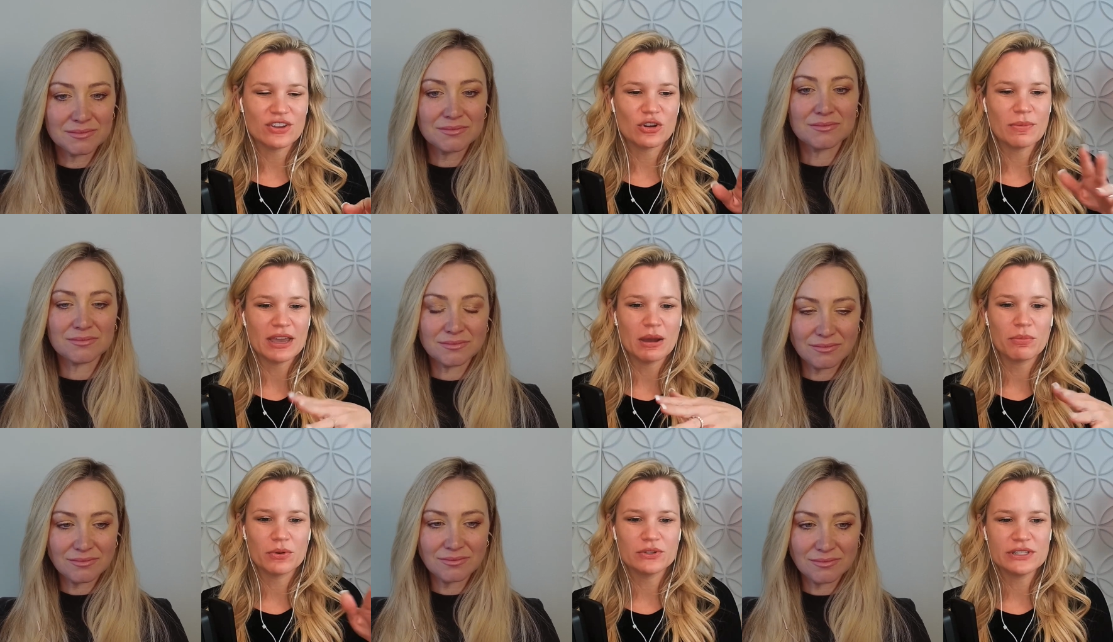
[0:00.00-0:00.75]
Speaker 1: in your
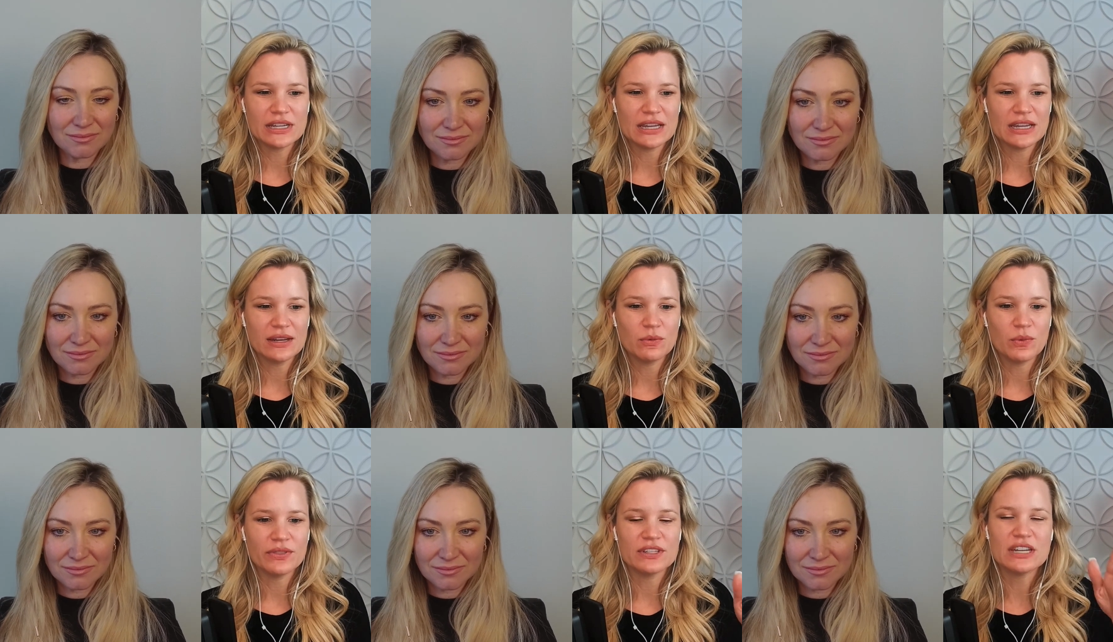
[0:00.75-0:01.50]
makeup routine
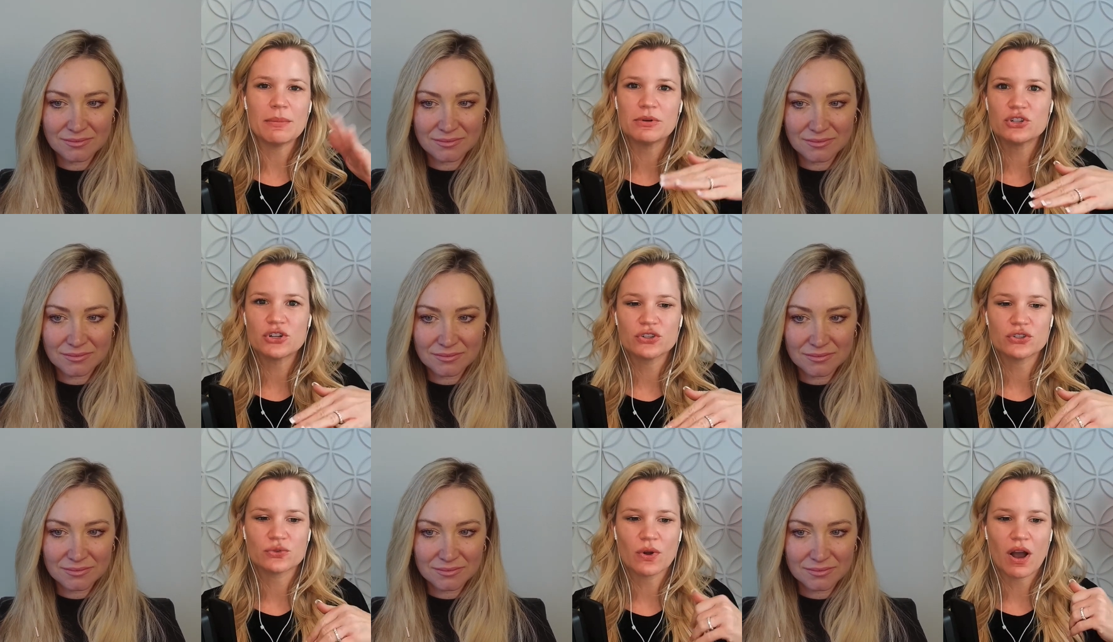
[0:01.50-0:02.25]
when the
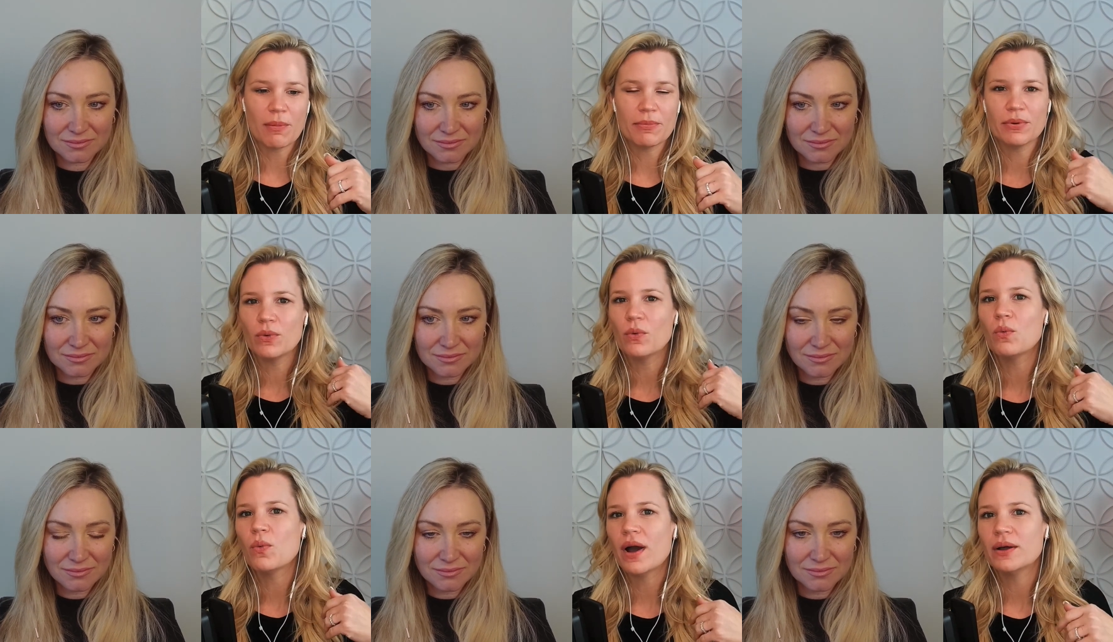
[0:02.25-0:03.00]
temperatures drop,
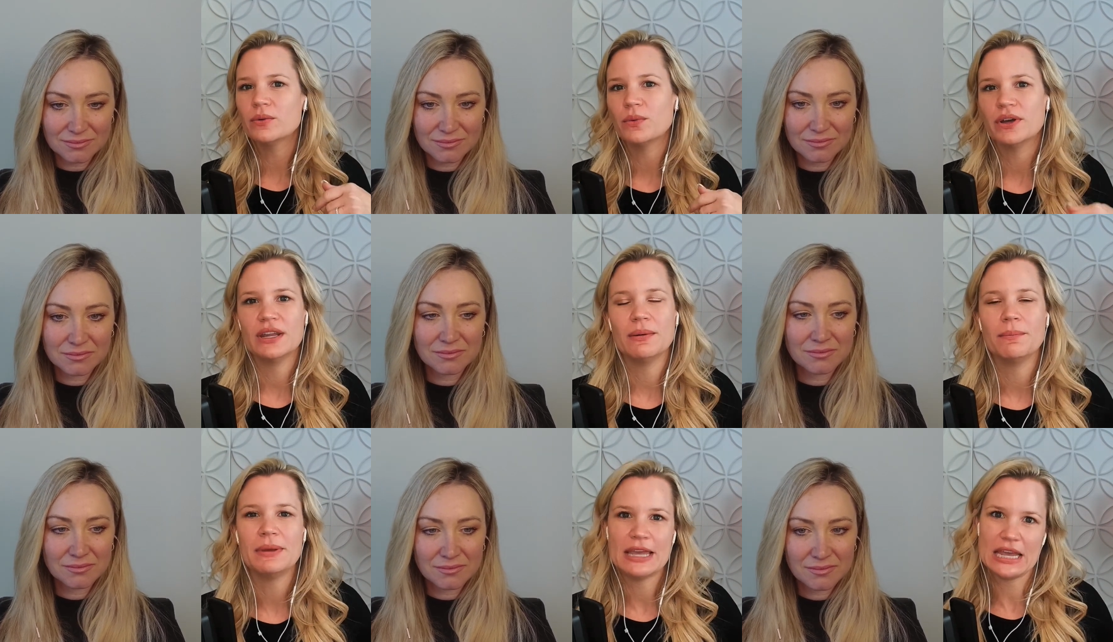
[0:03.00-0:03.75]
what would
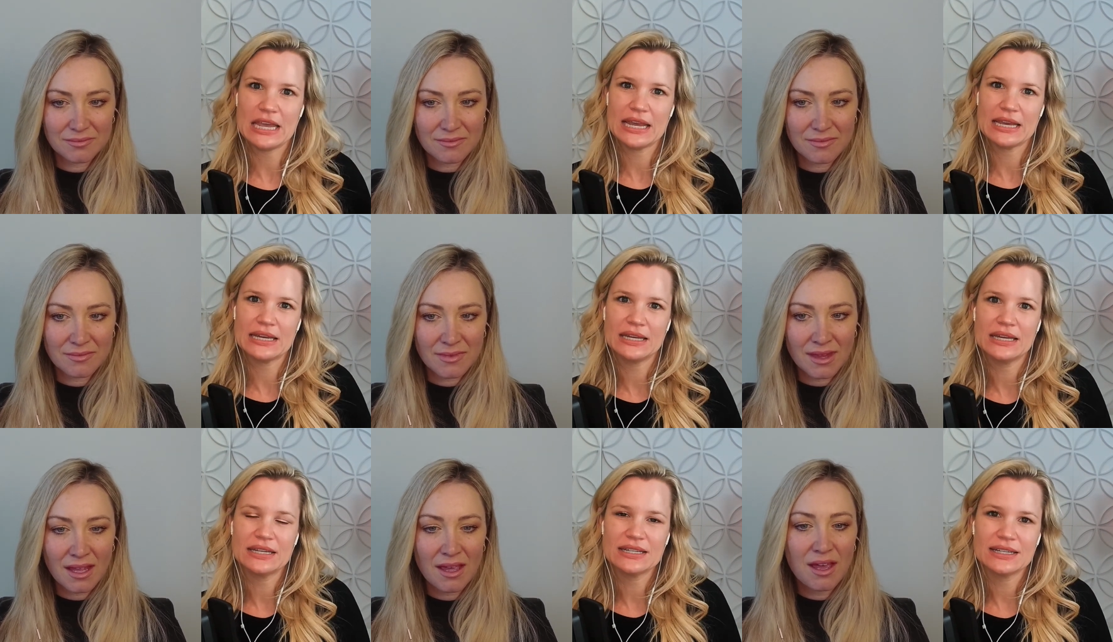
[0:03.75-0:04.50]
Speaker 2: it be?
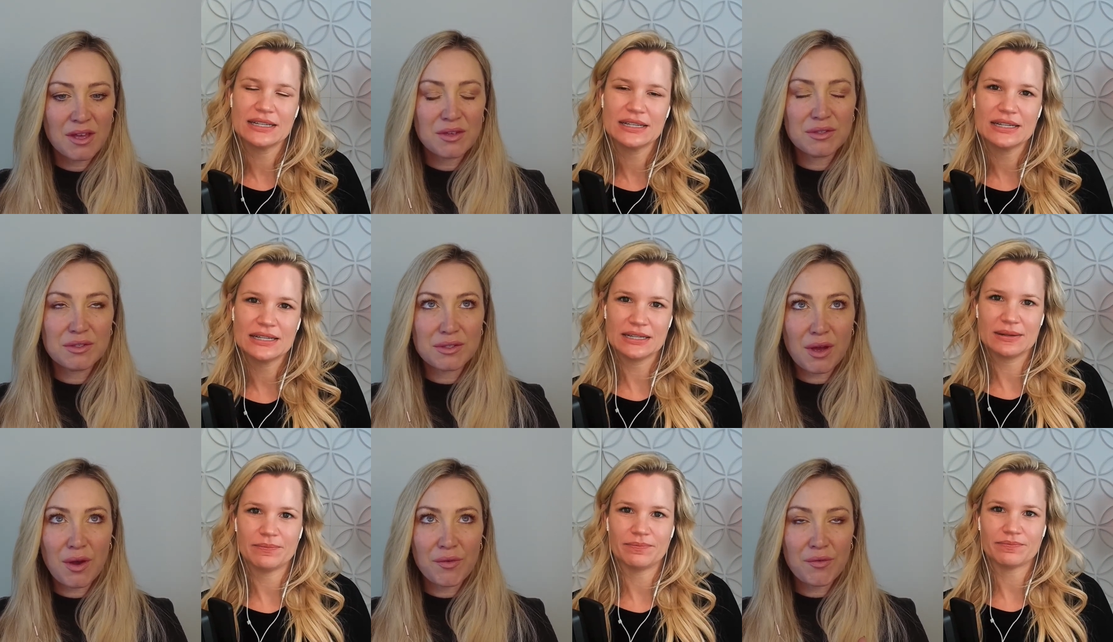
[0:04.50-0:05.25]

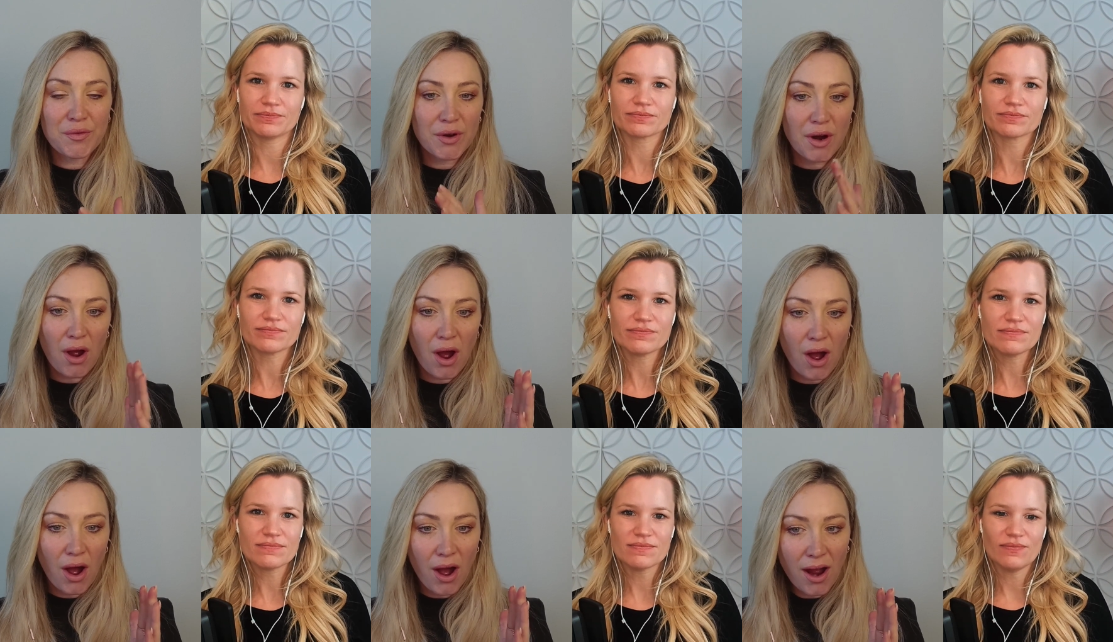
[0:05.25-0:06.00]
So, for
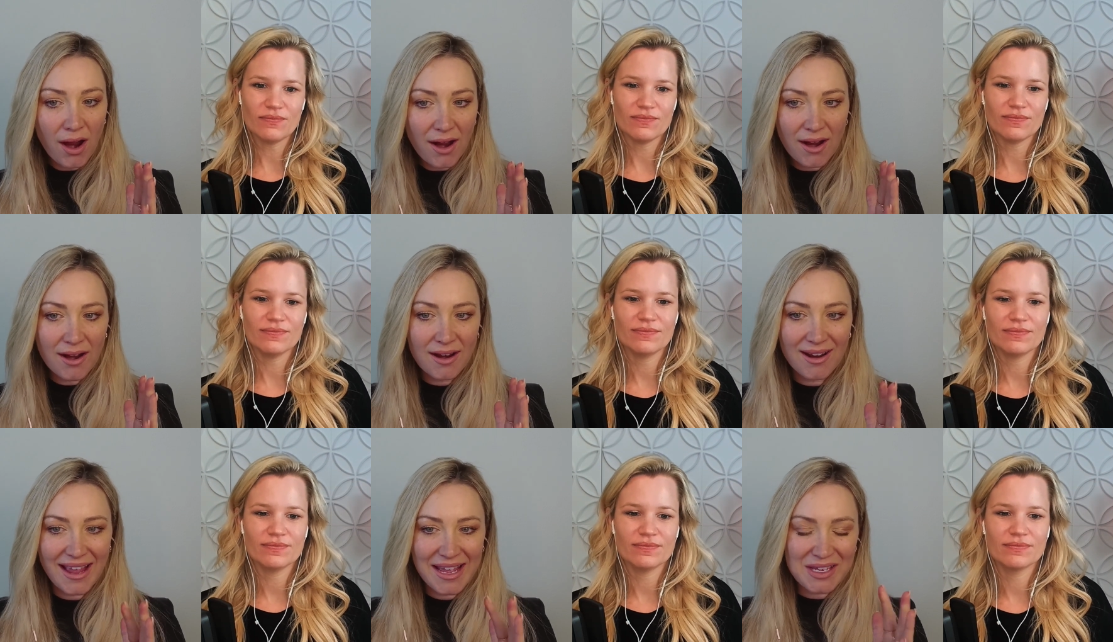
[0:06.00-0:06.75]

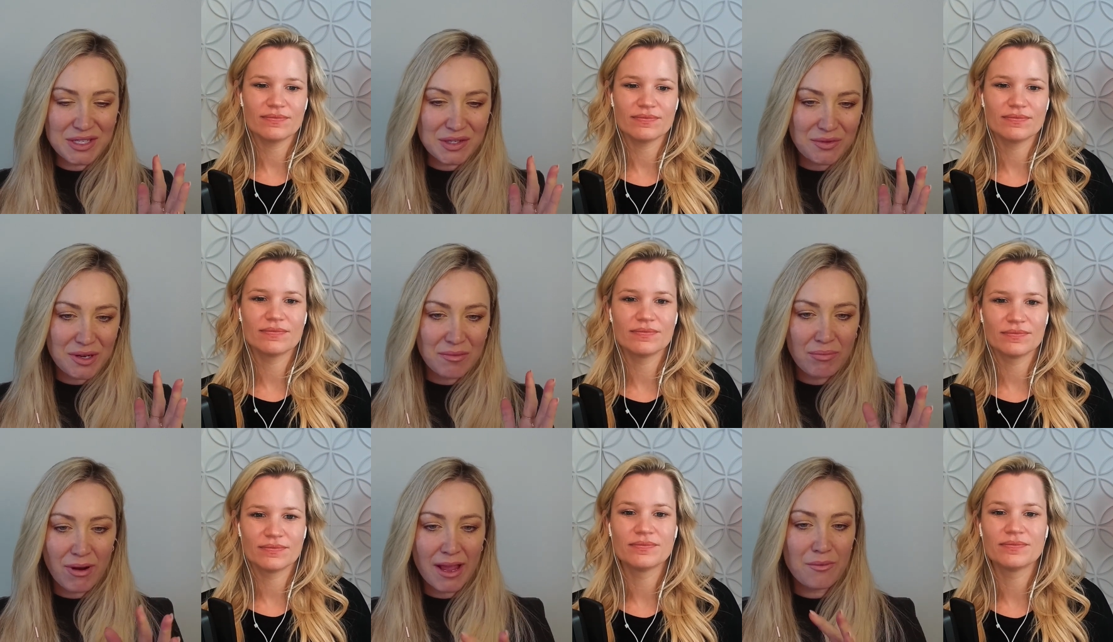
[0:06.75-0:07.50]
our age
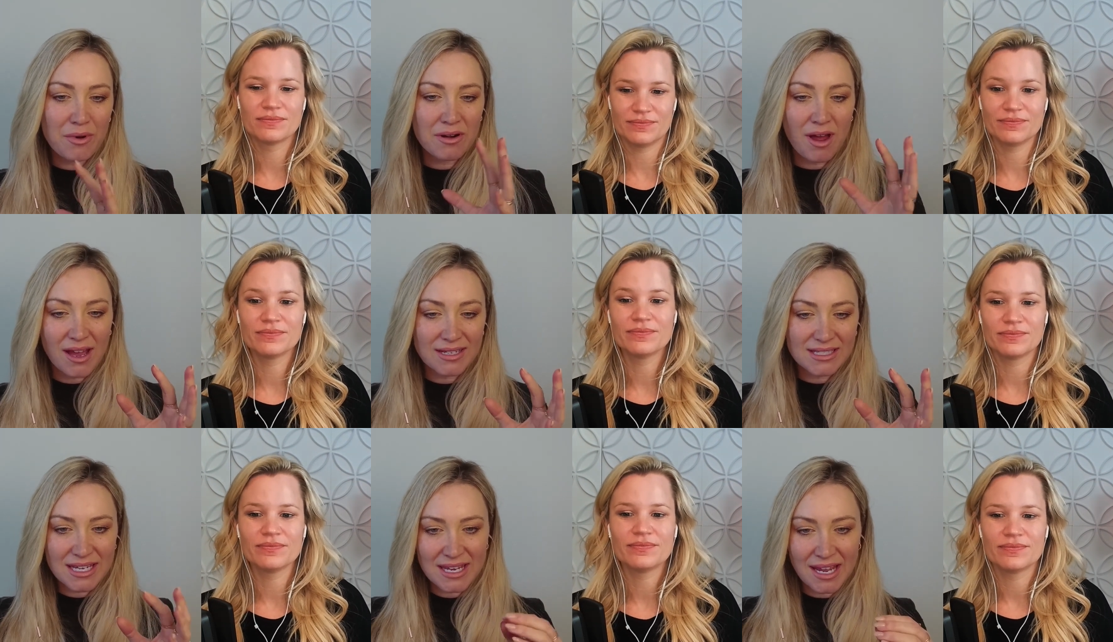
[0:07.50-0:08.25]
group, right, we're not
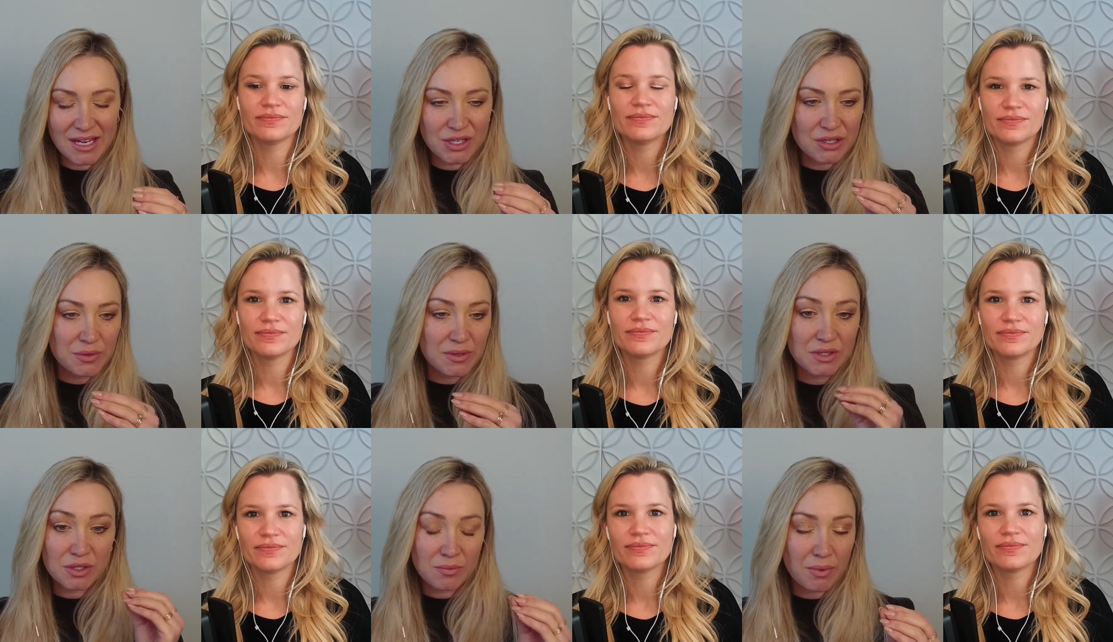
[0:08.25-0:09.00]
teenagers with
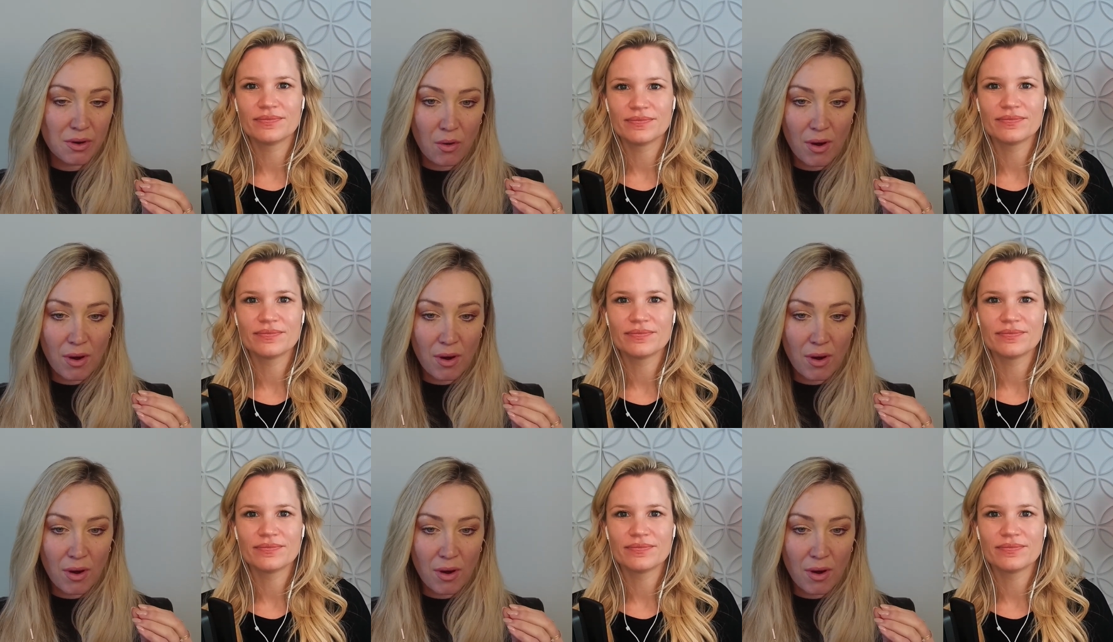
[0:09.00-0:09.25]
super